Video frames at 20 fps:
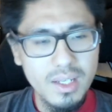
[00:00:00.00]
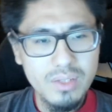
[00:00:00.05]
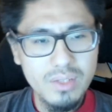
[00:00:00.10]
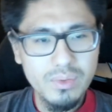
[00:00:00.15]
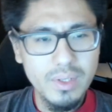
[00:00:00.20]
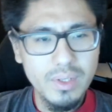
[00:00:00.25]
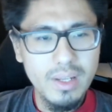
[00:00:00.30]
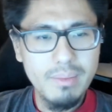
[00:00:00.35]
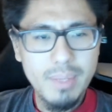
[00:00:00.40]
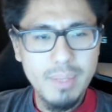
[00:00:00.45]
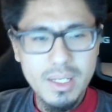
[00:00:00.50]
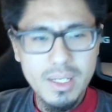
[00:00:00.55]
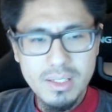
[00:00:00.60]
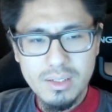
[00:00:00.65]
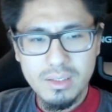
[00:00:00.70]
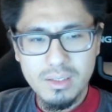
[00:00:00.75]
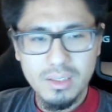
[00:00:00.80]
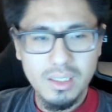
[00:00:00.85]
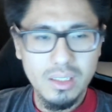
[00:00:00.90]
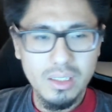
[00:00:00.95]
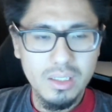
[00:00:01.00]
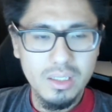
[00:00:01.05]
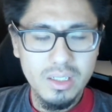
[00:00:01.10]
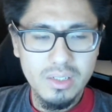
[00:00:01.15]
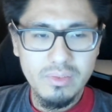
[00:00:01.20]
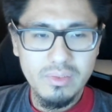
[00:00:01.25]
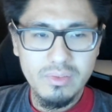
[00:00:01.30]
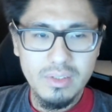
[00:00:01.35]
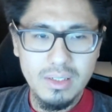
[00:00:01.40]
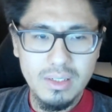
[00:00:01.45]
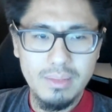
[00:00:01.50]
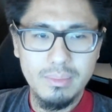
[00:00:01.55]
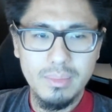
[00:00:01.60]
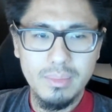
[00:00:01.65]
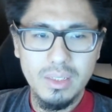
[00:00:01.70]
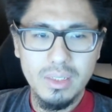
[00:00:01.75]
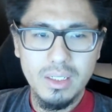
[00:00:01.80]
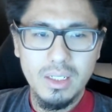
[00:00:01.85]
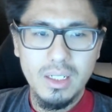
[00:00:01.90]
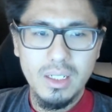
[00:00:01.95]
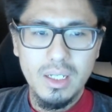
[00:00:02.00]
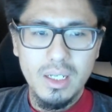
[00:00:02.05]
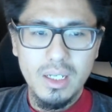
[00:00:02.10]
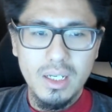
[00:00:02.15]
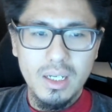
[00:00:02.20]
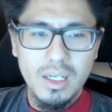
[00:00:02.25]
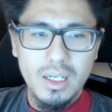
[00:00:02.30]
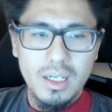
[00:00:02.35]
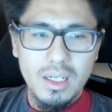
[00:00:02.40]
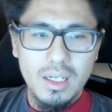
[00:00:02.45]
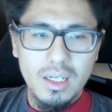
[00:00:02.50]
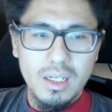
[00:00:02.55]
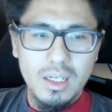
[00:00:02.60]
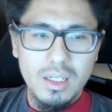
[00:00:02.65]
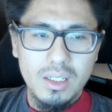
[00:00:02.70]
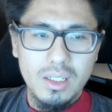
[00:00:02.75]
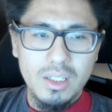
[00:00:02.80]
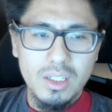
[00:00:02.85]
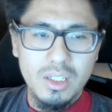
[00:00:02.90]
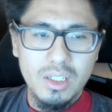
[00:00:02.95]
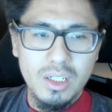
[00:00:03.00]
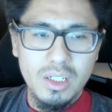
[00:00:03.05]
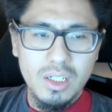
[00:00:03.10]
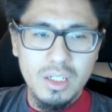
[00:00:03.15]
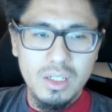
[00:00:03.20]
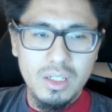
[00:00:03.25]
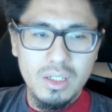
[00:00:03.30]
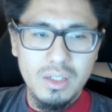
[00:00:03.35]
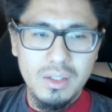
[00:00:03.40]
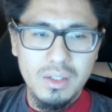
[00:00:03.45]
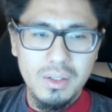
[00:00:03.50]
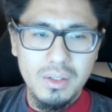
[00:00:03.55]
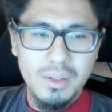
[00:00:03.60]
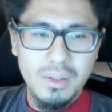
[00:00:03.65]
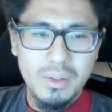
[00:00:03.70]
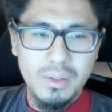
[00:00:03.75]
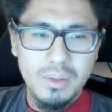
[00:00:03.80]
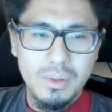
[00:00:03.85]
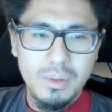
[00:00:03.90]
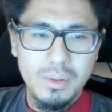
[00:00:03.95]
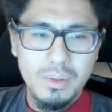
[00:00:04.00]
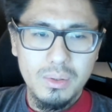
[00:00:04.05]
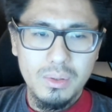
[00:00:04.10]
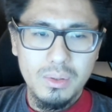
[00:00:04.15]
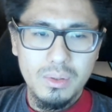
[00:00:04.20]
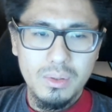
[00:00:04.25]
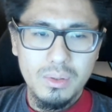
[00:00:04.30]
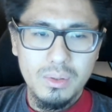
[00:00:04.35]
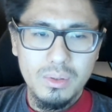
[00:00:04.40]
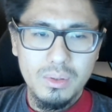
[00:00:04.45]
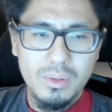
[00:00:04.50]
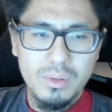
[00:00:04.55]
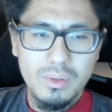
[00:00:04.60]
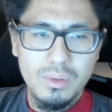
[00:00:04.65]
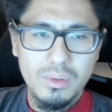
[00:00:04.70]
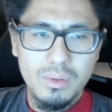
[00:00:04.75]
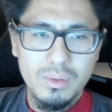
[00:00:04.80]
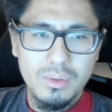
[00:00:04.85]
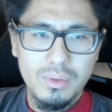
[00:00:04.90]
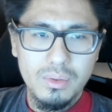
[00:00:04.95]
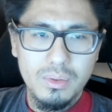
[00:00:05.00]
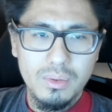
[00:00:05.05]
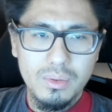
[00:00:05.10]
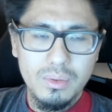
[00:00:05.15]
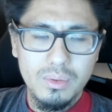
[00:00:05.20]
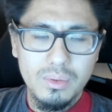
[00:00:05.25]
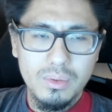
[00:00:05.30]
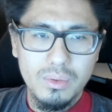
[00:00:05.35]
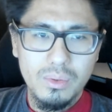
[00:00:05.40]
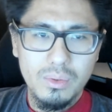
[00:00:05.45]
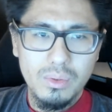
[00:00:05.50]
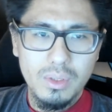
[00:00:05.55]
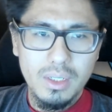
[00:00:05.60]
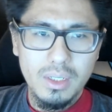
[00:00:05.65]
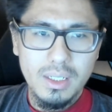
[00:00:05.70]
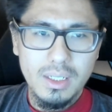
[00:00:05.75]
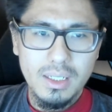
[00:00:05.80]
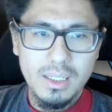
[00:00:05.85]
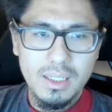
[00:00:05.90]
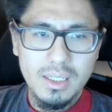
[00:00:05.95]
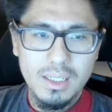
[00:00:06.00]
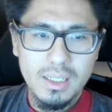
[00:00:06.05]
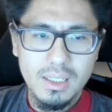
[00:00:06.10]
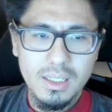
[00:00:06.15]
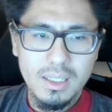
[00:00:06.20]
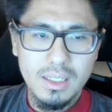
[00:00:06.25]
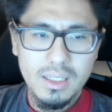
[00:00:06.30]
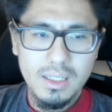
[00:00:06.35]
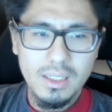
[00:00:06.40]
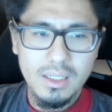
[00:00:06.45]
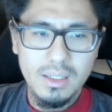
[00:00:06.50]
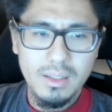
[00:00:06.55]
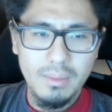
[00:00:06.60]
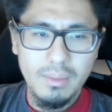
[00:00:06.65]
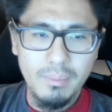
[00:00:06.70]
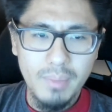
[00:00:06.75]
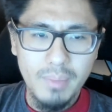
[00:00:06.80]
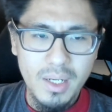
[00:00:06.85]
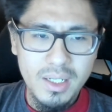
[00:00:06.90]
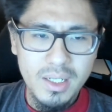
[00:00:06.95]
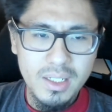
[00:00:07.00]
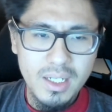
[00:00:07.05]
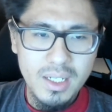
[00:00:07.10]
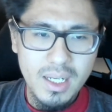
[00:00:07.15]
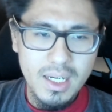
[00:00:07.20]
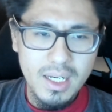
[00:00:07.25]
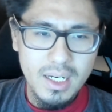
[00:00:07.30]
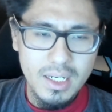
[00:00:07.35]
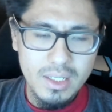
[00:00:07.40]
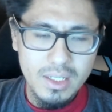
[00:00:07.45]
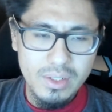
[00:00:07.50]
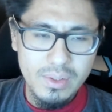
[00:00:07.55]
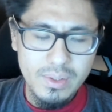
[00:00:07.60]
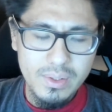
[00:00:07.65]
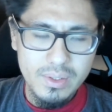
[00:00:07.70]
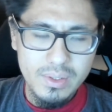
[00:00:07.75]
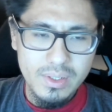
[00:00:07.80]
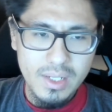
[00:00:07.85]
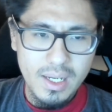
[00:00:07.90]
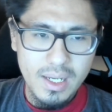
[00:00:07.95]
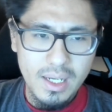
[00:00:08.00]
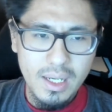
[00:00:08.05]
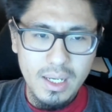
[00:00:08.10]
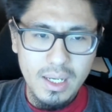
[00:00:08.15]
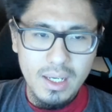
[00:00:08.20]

what I basically learned from, you know, Monday and Tuesday.